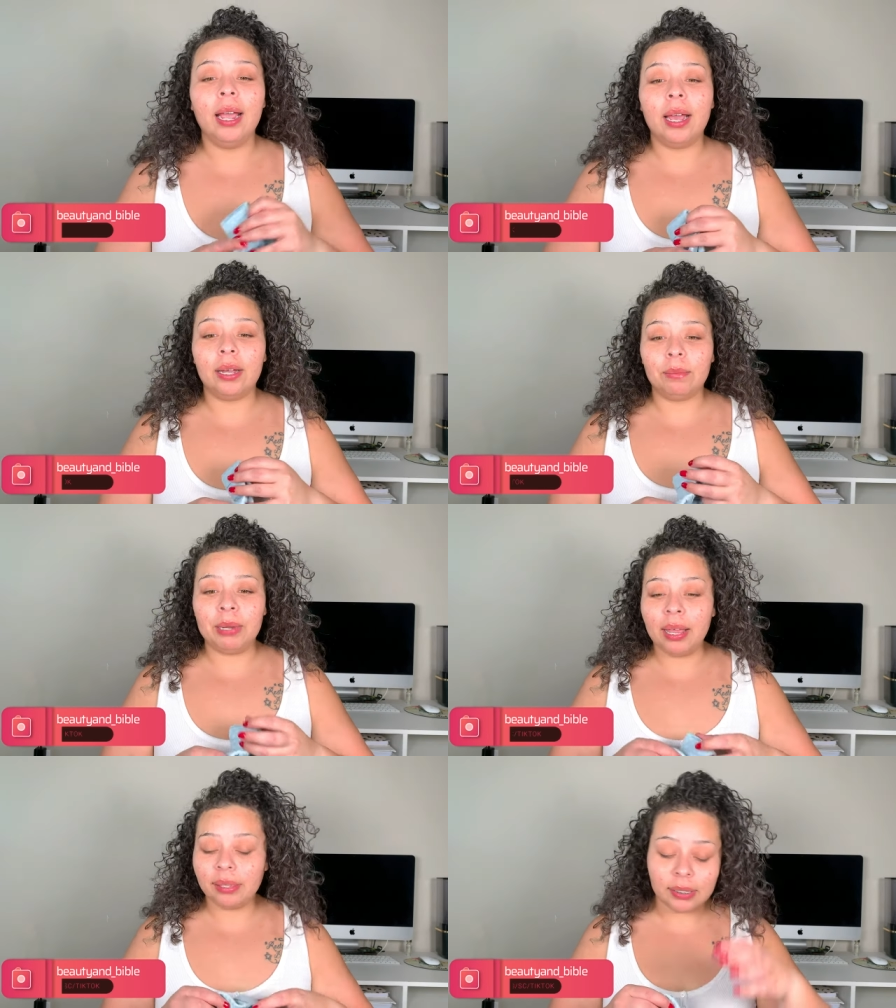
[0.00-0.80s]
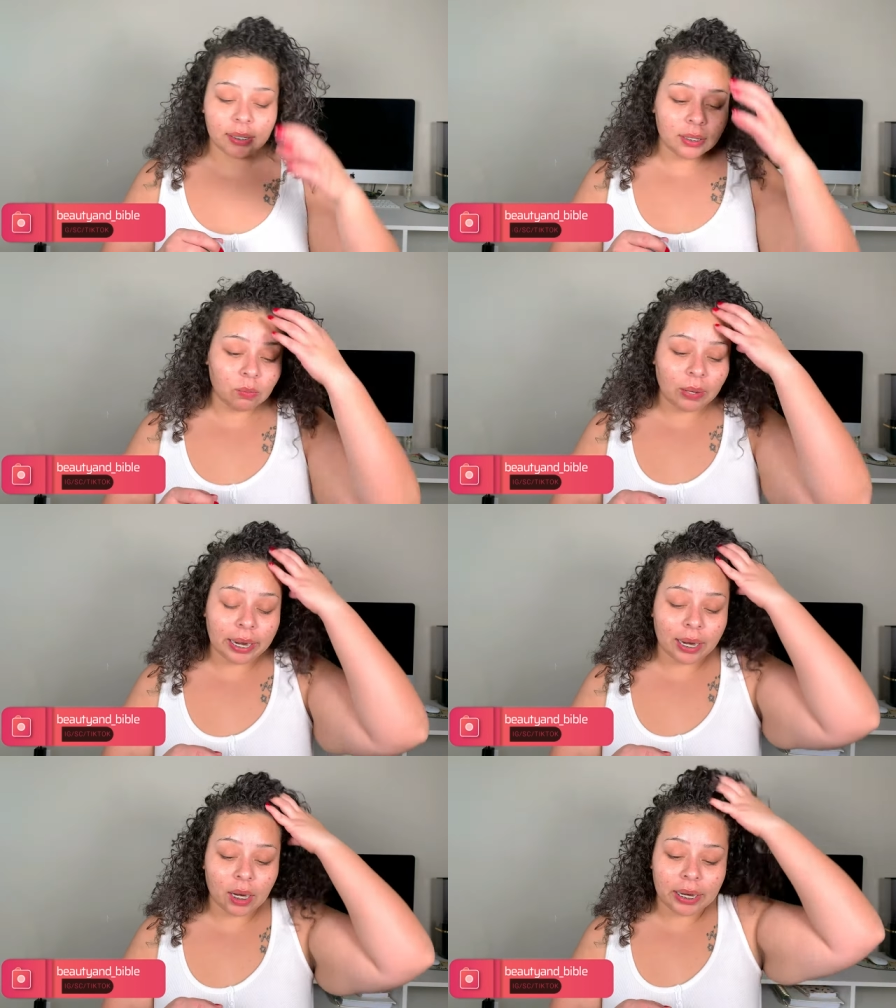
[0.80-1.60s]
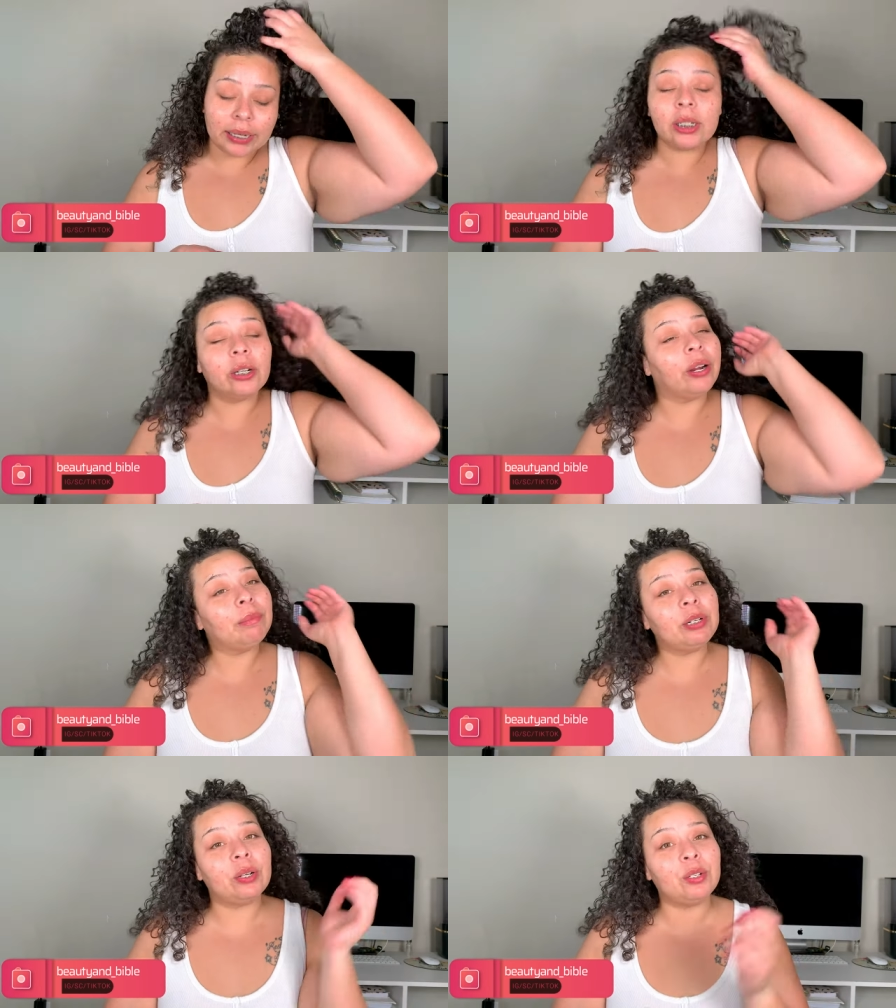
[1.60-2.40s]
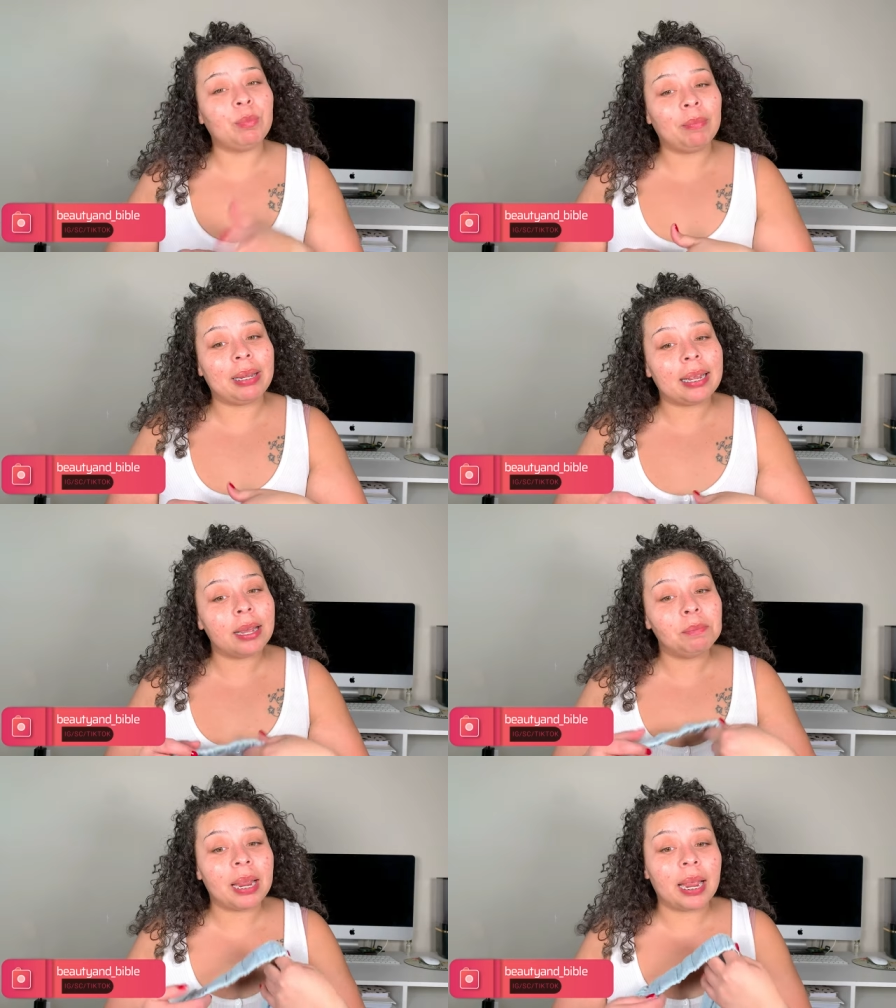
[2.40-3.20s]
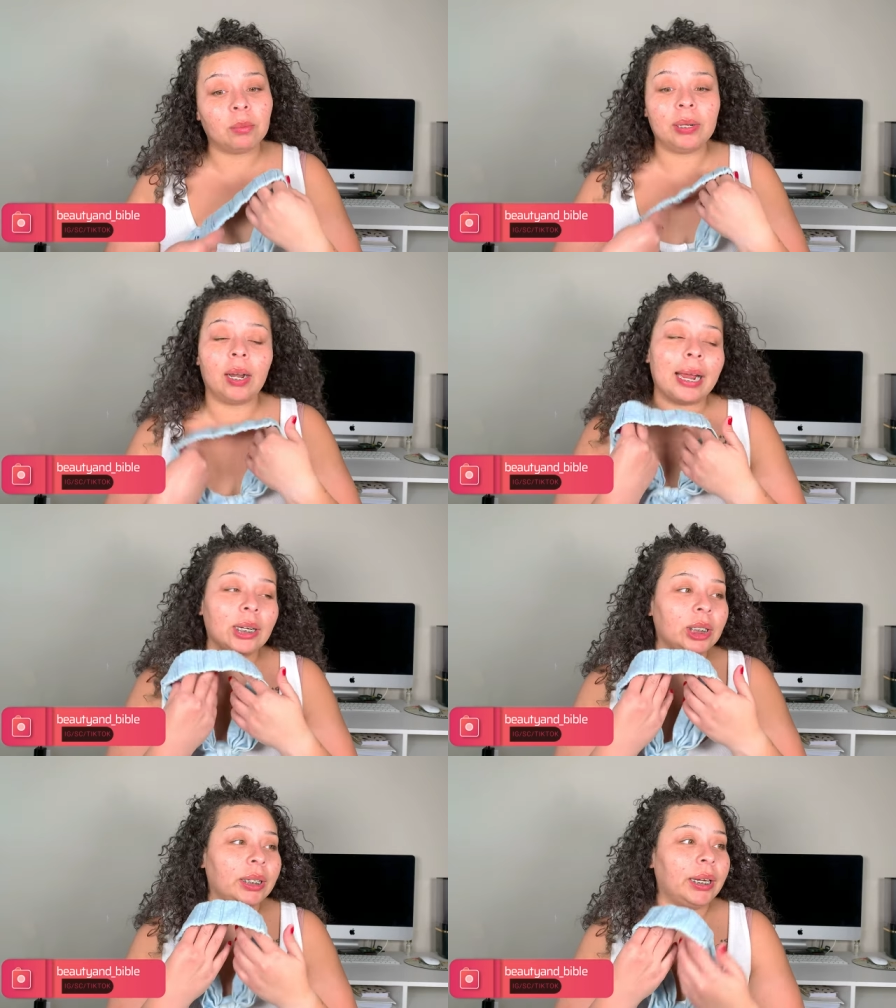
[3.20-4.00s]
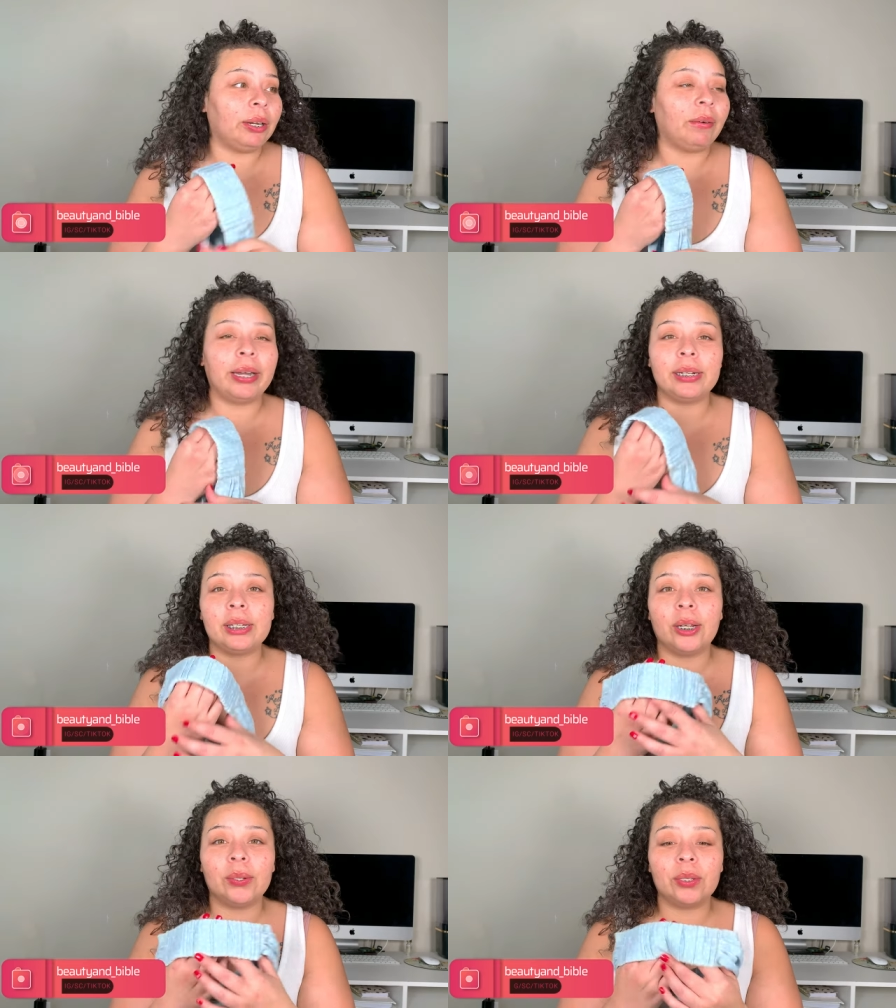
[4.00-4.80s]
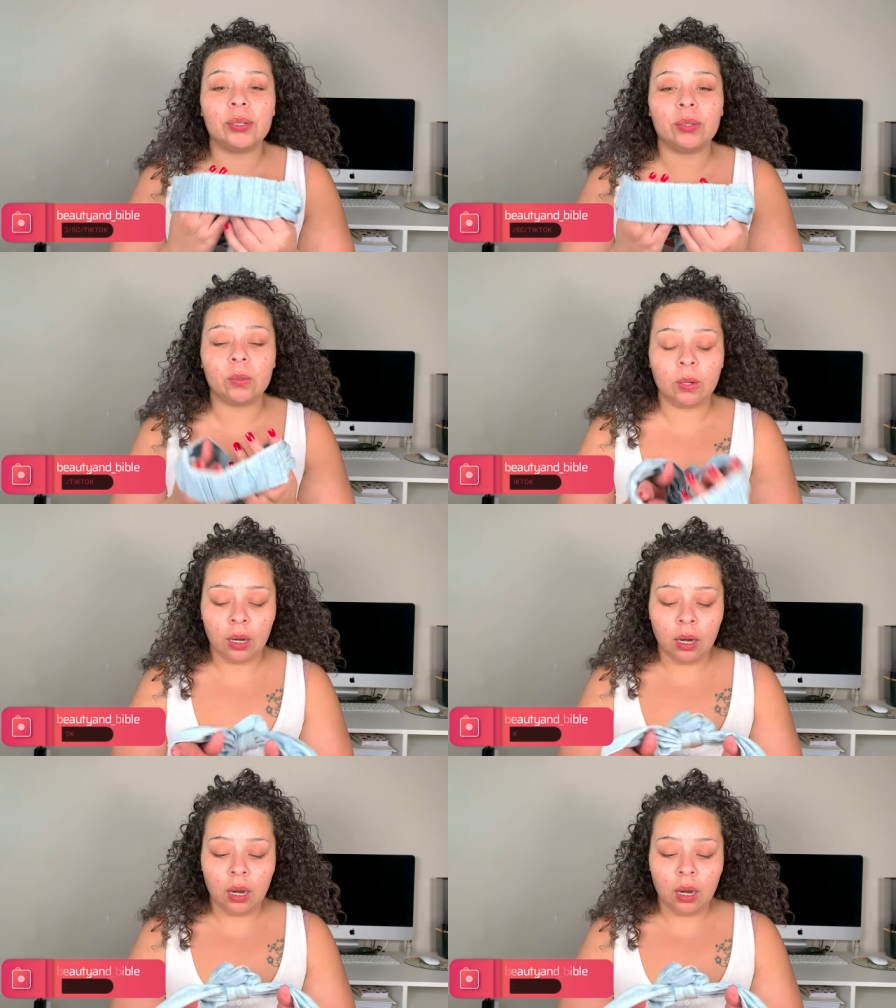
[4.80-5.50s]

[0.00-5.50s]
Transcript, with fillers: Um, this is where Instagram chose my makeup and we are actually getting ready to go to